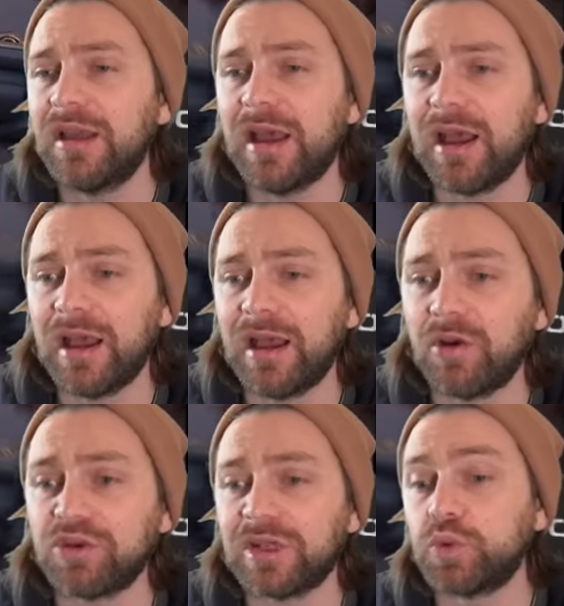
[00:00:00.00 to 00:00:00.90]
uh,
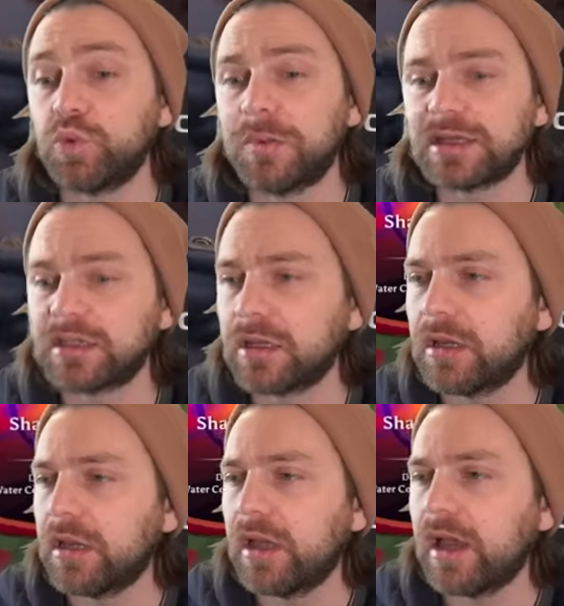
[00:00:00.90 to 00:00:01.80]
or Dracoo Master,
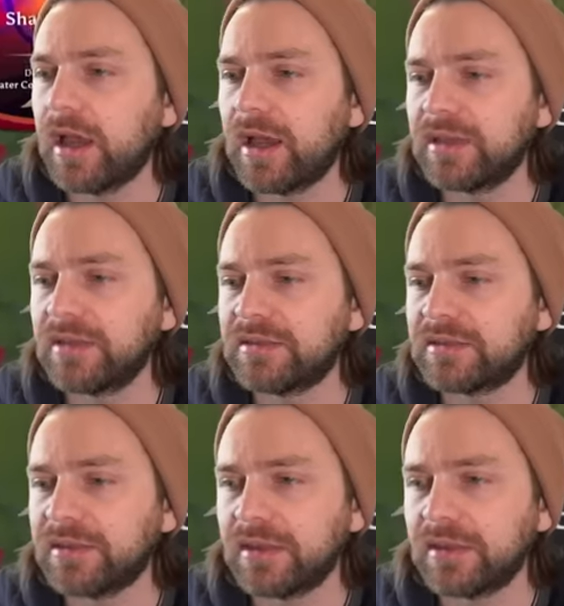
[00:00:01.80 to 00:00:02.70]

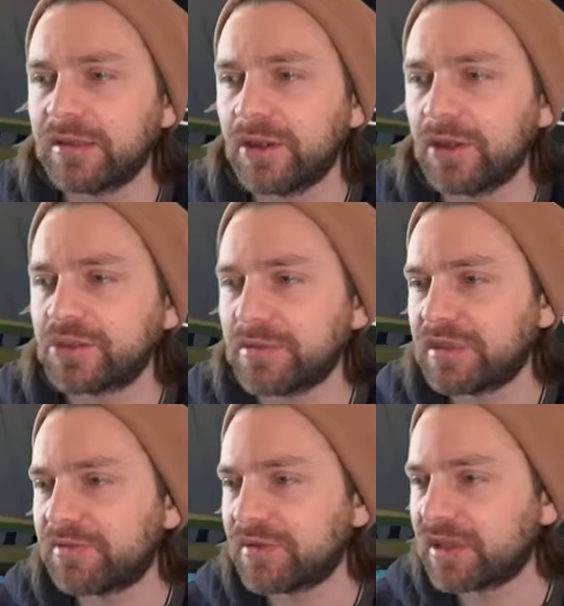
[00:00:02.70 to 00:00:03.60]
and you know, some of the different